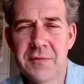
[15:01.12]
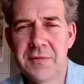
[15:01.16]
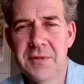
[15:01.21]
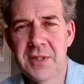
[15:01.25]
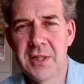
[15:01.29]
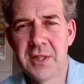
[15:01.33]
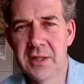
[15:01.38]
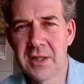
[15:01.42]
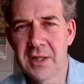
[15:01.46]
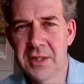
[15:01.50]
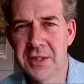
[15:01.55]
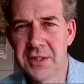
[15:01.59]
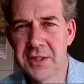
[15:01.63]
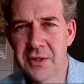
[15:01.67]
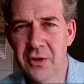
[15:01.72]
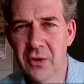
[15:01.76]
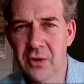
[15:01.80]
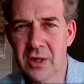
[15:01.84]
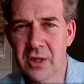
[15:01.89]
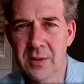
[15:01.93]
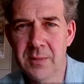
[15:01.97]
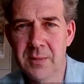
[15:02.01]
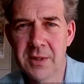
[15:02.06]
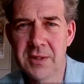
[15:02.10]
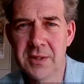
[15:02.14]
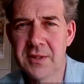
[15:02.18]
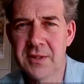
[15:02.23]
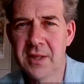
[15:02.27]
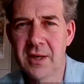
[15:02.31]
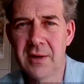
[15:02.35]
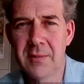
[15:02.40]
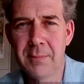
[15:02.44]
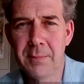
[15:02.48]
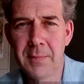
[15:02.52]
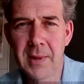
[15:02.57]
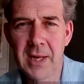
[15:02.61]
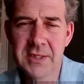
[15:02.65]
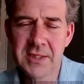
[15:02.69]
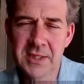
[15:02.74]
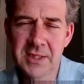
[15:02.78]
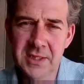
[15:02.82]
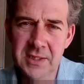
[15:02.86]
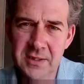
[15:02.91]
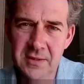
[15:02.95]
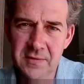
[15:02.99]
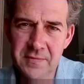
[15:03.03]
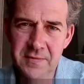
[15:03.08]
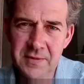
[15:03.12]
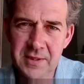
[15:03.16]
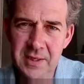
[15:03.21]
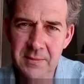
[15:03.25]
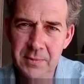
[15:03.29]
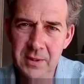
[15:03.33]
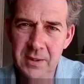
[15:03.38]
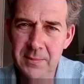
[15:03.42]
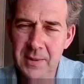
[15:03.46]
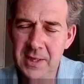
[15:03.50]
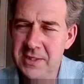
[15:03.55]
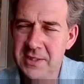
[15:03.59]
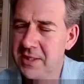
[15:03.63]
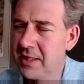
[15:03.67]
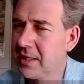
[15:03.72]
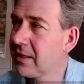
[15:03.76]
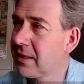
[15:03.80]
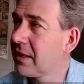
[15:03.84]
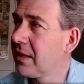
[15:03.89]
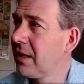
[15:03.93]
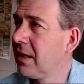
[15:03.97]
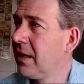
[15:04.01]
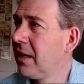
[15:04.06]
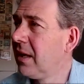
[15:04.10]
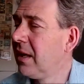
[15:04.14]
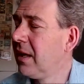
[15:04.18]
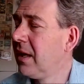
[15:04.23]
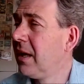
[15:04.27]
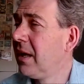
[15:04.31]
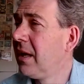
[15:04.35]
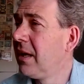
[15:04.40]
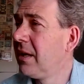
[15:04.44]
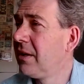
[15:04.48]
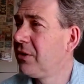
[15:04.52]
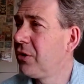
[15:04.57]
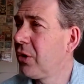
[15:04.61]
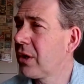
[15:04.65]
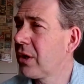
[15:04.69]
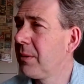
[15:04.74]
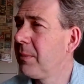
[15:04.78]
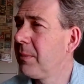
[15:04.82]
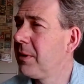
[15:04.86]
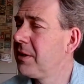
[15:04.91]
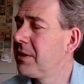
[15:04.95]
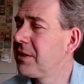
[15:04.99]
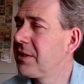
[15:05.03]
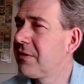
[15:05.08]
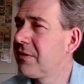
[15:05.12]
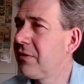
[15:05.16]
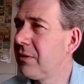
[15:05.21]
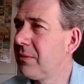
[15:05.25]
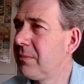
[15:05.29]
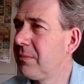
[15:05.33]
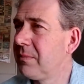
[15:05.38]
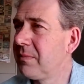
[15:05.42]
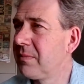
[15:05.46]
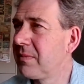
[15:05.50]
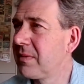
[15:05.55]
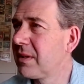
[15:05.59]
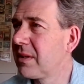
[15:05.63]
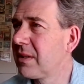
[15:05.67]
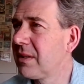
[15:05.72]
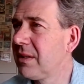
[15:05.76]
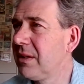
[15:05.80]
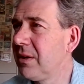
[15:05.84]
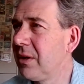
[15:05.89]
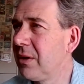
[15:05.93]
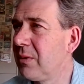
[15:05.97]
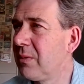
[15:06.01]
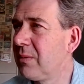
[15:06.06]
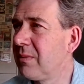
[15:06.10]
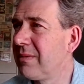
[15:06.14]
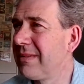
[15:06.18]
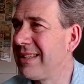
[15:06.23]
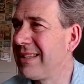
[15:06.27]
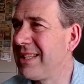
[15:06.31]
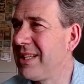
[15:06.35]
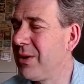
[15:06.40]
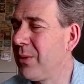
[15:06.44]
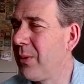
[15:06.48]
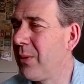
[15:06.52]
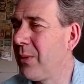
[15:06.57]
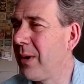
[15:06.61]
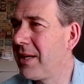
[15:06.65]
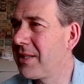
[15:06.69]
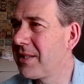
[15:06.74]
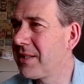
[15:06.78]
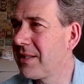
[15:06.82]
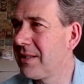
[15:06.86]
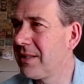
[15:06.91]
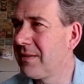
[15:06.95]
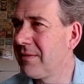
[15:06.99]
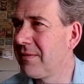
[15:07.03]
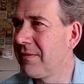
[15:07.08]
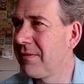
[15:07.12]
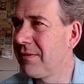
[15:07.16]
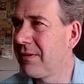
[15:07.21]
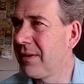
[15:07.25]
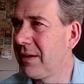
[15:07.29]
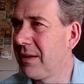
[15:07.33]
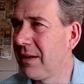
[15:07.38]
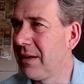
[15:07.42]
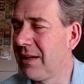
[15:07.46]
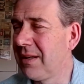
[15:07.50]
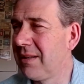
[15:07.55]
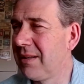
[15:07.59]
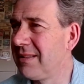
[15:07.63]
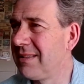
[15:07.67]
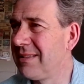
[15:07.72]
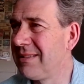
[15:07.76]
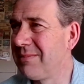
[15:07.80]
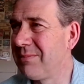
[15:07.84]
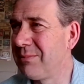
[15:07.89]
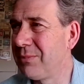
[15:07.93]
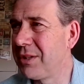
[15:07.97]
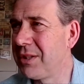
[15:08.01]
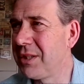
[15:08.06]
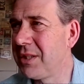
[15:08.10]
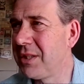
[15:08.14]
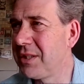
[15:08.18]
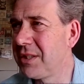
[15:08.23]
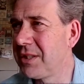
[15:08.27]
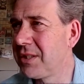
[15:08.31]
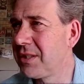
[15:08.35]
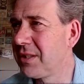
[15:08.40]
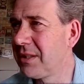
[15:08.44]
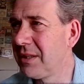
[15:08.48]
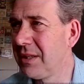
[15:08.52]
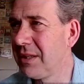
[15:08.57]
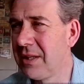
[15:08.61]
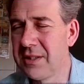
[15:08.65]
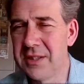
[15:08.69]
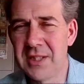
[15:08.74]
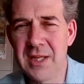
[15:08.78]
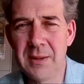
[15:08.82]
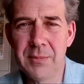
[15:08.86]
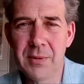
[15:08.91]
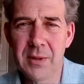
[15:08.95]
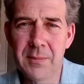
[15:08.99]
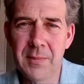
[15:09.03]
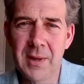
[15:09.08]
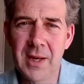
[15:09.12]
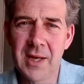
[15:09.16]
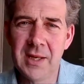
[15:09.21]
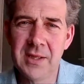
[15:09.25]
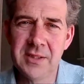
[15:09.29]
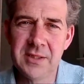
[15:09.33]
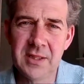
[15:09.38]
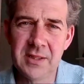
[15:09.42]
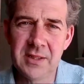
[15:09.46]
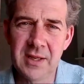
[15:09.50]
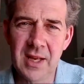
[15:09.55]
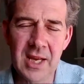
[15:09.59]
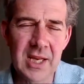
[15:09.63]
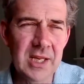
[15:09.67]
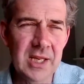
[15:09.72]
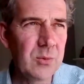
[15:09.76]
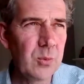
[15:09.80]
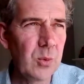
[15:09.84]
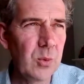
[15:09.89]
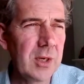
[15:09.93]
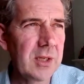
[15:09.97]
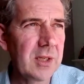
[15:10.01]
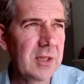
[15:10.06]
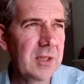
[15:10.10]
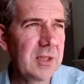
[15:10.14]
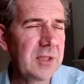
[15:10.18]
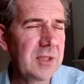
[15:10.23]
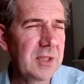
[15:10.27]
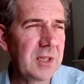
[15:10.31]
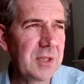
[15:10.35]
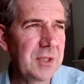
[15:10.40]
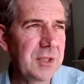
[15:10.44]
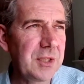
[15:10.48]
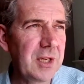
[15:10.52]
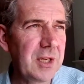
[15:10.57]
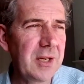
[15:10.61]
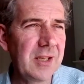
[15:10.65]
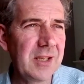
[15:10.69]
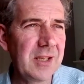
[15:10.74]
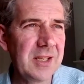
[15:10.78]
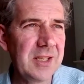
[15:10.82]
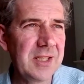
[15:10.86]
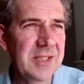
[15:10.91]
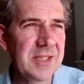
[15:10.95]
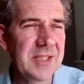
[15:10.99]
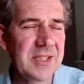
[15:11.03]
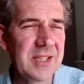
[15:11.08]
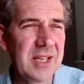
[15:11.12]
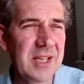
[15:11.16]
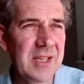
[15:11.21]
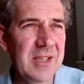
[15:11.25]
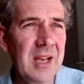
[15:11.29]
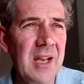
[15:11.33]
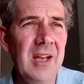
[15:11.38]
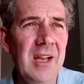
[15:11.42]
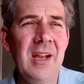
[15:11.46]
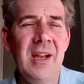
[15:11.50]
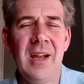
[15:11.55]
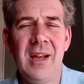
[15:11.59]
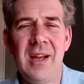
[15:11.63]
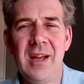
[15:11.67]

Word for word: lot of Turkish documents. There are masses of diplomatic documents from you know U.S. and um, British diplomats and aid workers and journalists and